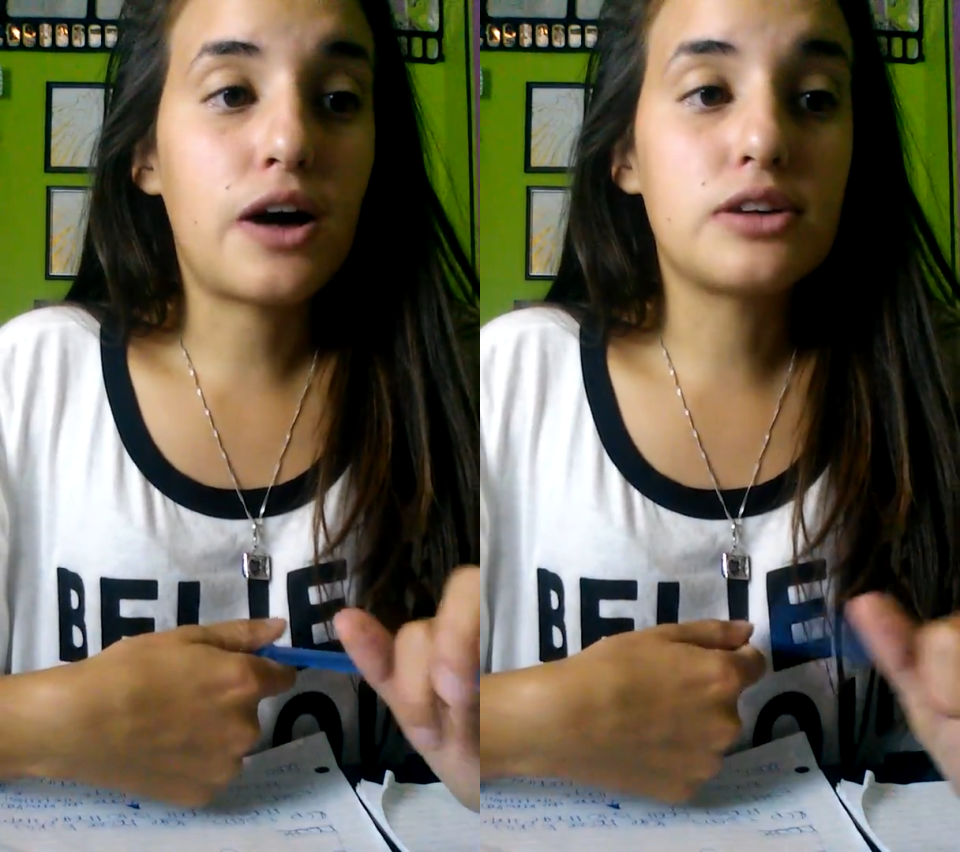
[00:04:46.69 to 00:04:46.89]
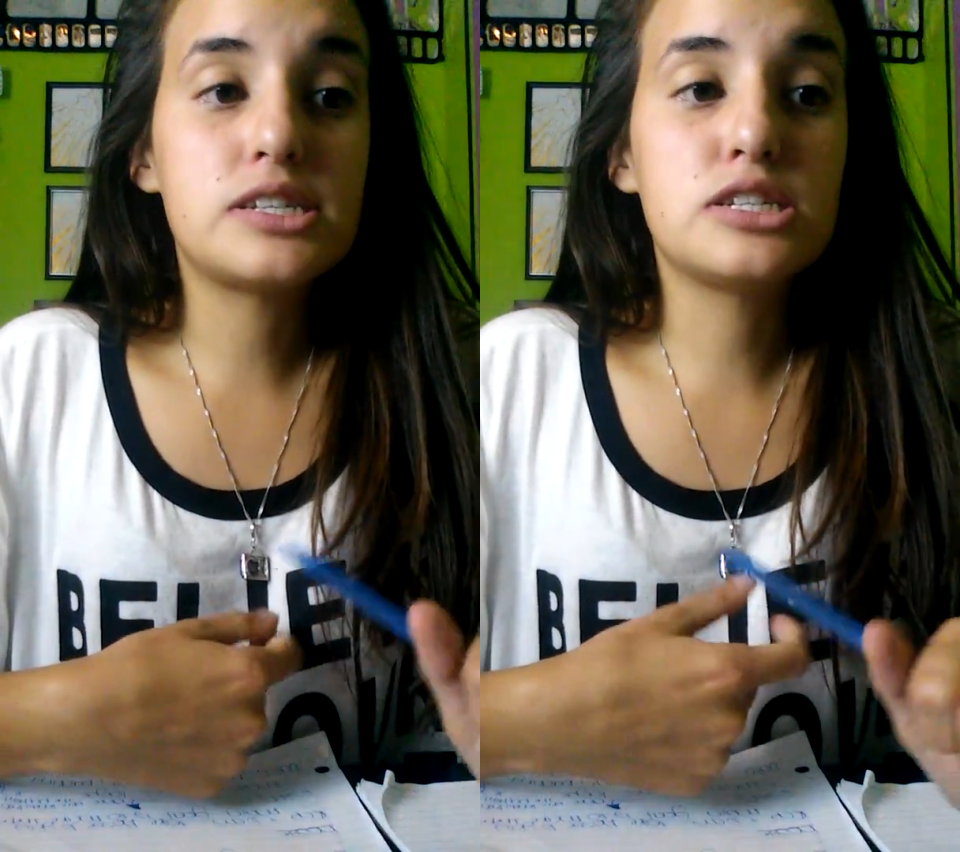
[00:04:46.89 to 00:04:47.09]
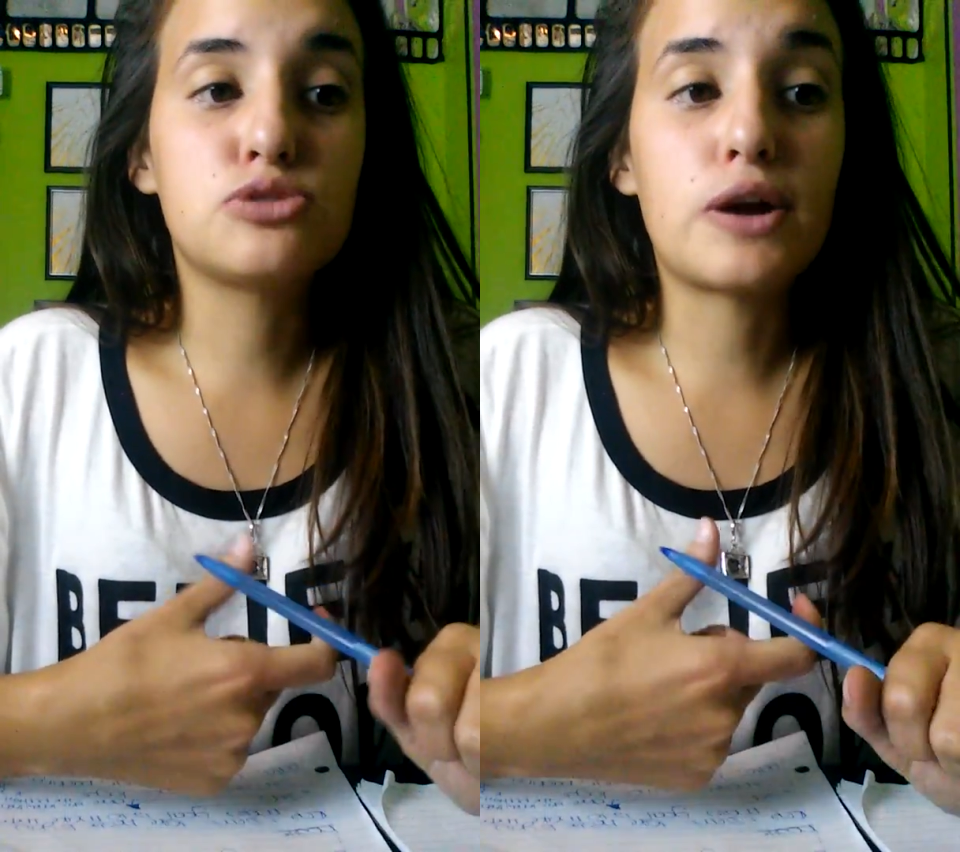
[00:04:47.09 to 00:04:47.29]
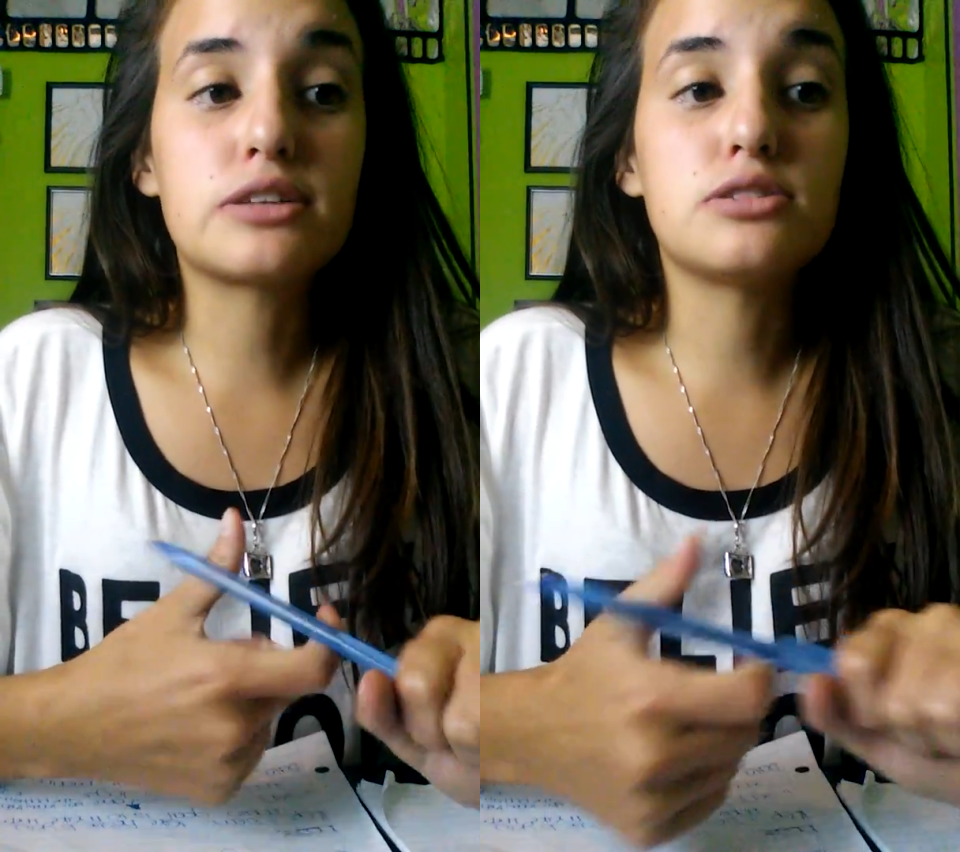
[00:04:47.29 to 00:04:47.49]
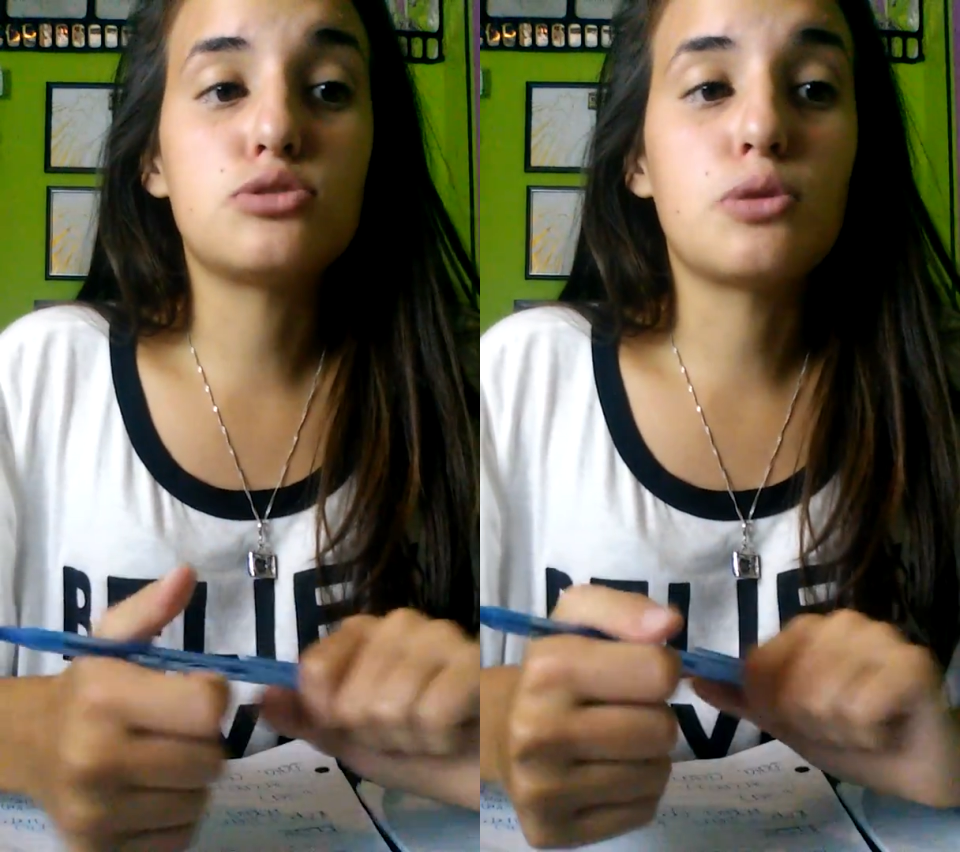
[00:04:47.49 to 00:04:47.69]
fallacies
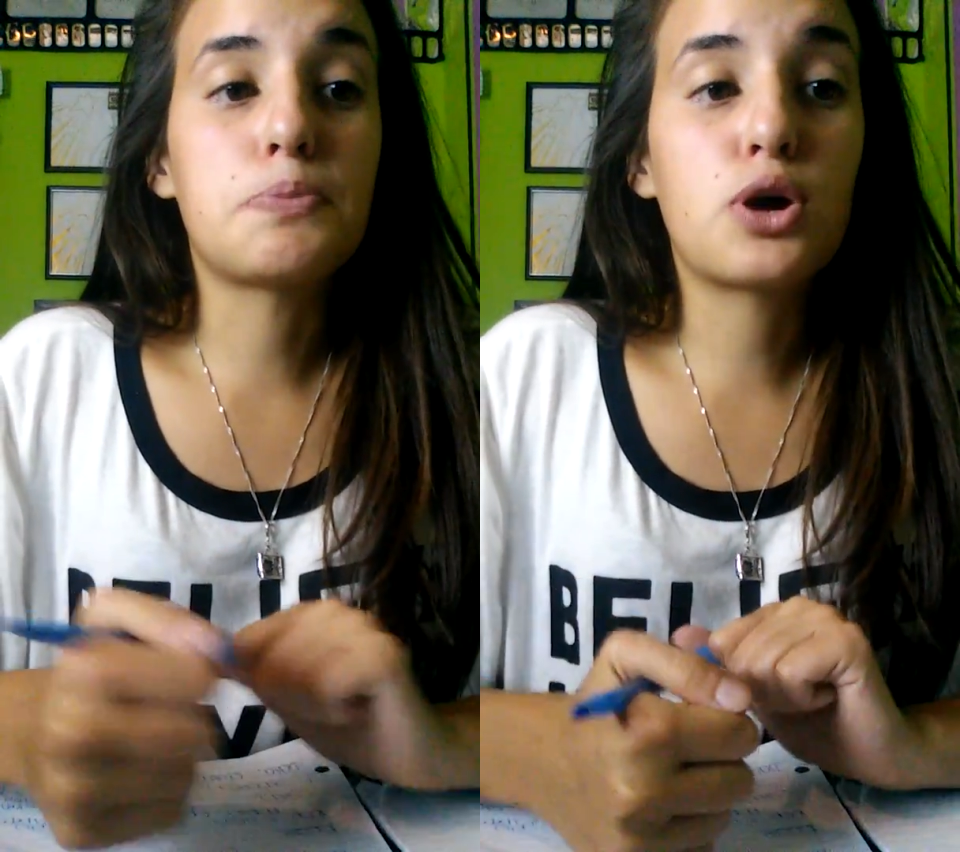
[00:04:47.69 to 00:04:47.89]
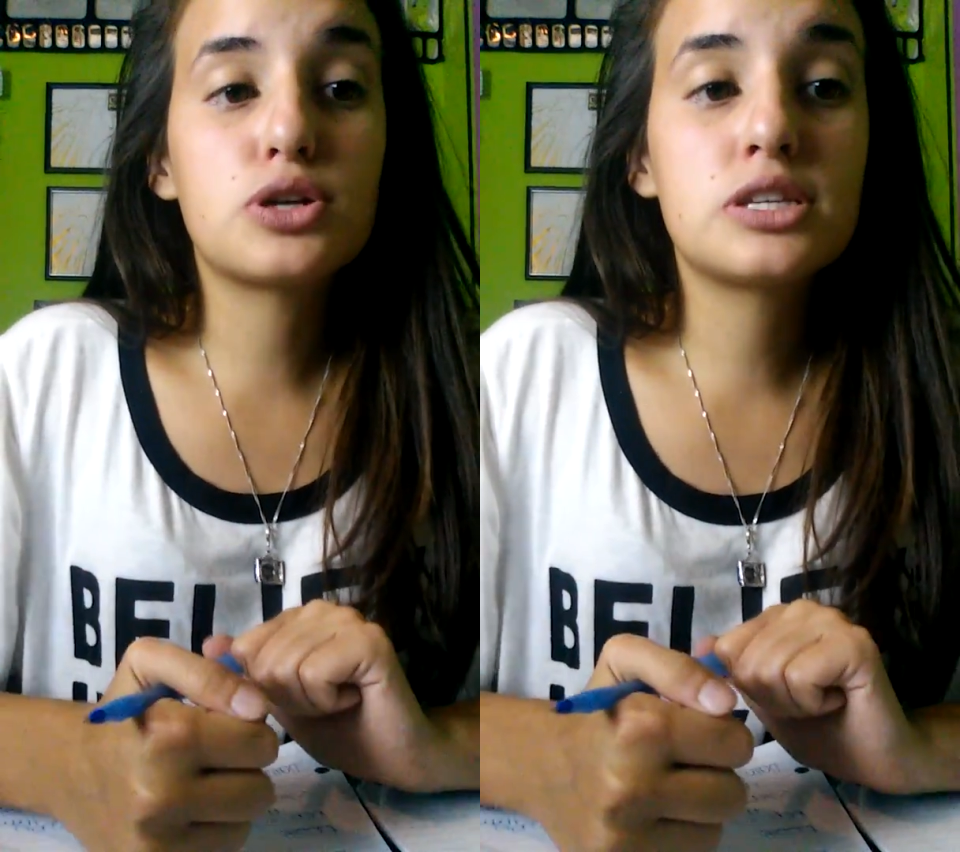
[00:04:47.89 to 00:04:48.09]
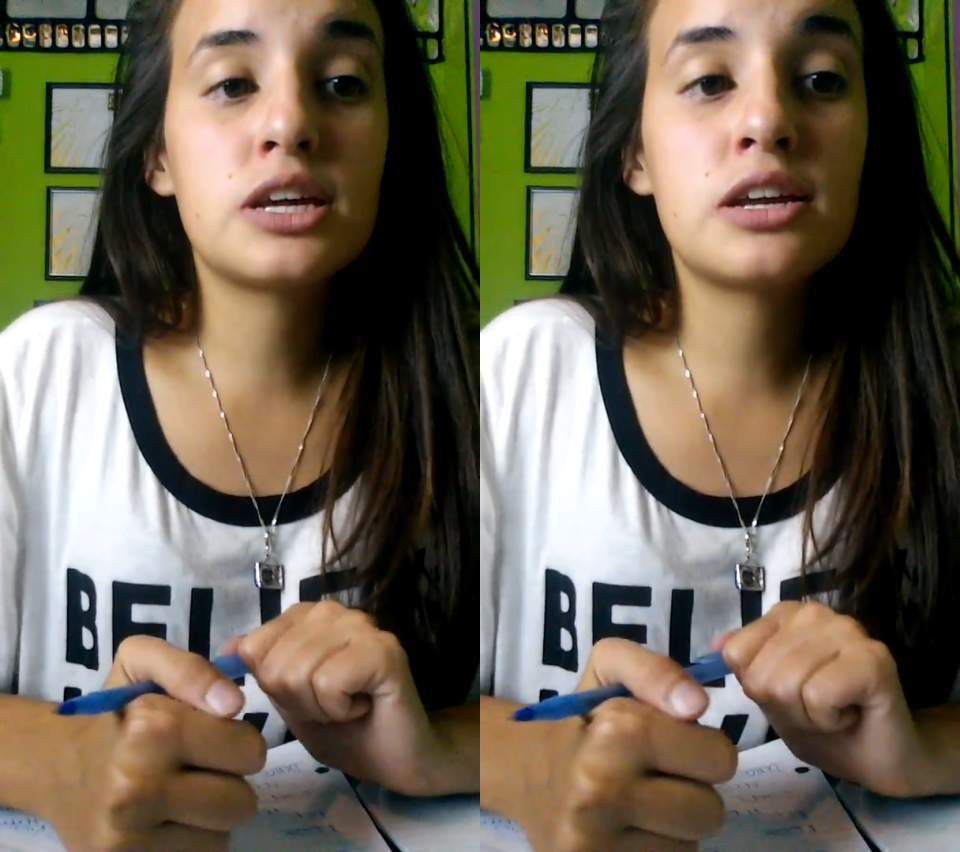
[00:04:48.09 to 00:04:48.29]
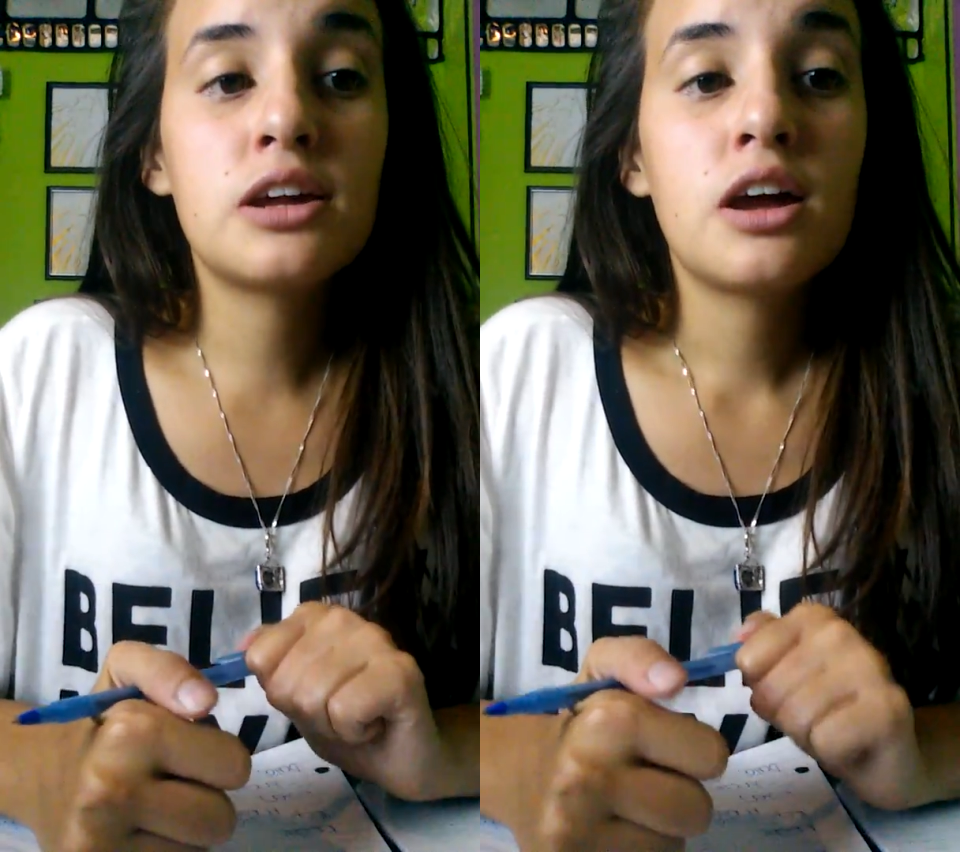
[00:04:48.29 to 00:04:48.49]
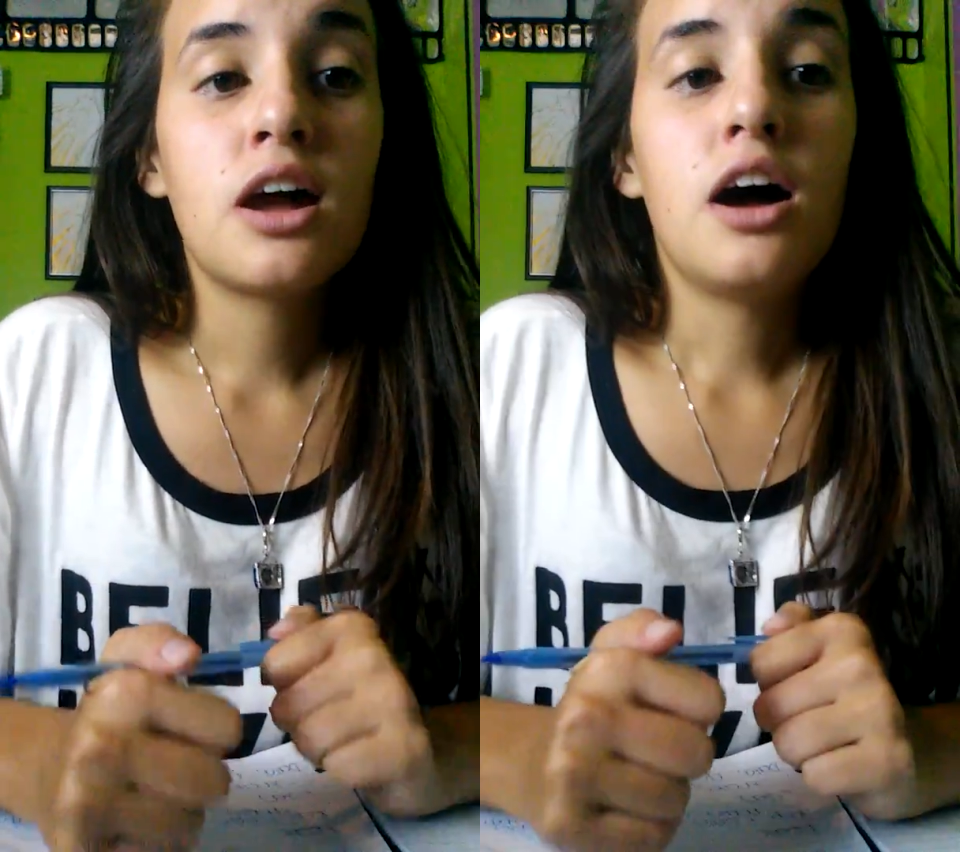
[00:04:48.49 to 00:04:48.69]
directed to the person,